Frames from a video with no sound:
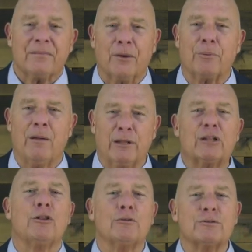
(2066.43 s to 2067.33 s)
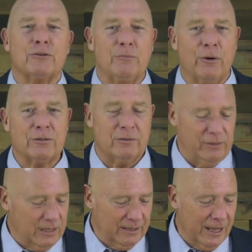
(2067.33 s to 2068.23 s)
They're probably closer to most of you,
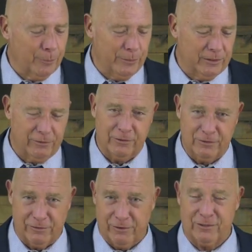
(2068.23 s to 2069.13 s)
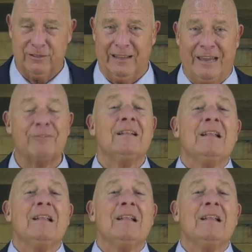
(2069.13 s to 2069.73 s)
they can help and encourage you in Christian life.